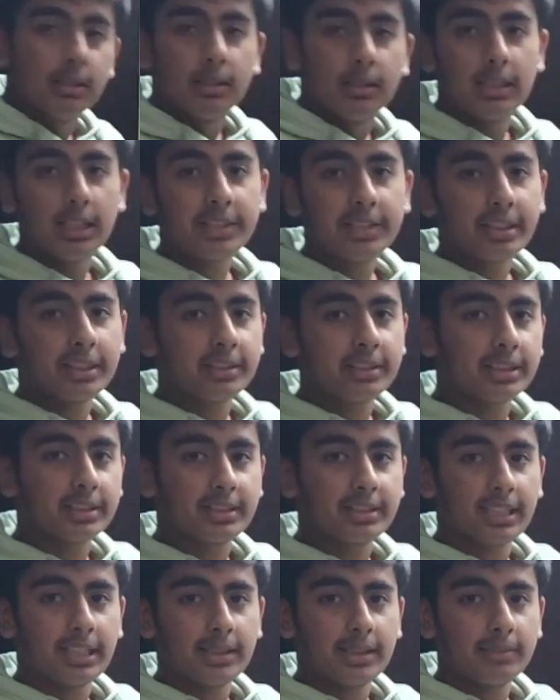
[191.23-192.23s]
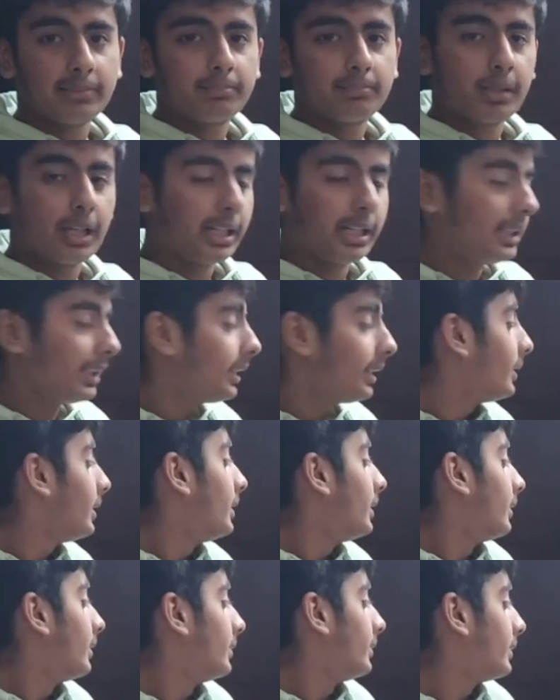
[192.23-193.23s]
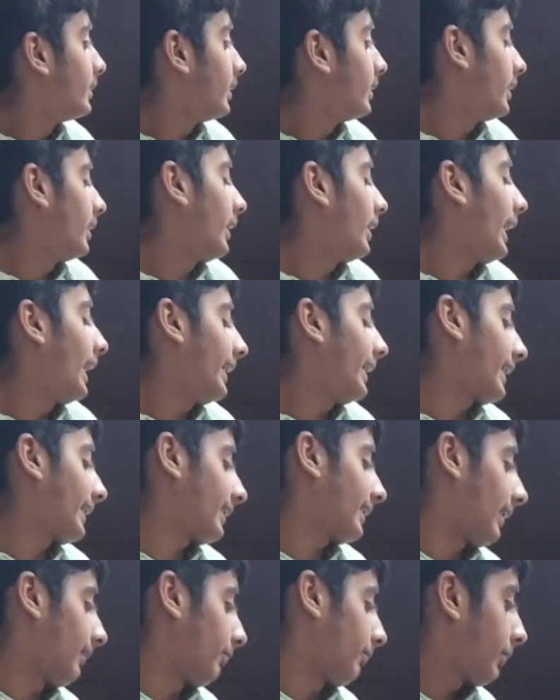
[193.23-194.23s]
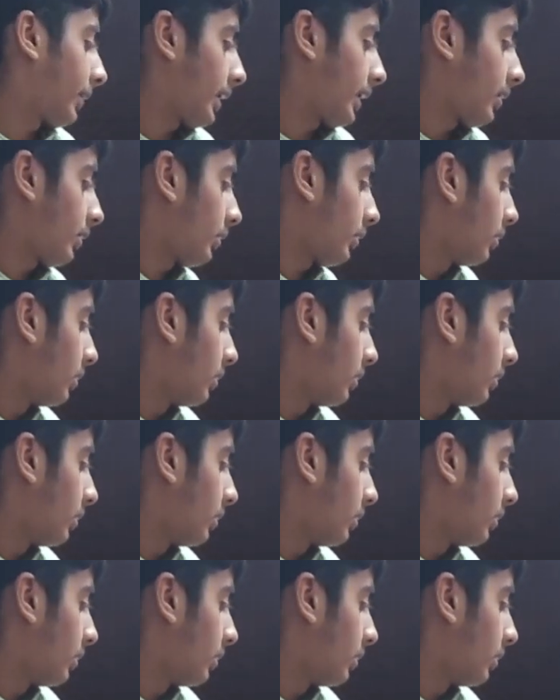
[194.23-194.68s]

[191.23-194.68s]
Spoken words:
Let's understand by an example.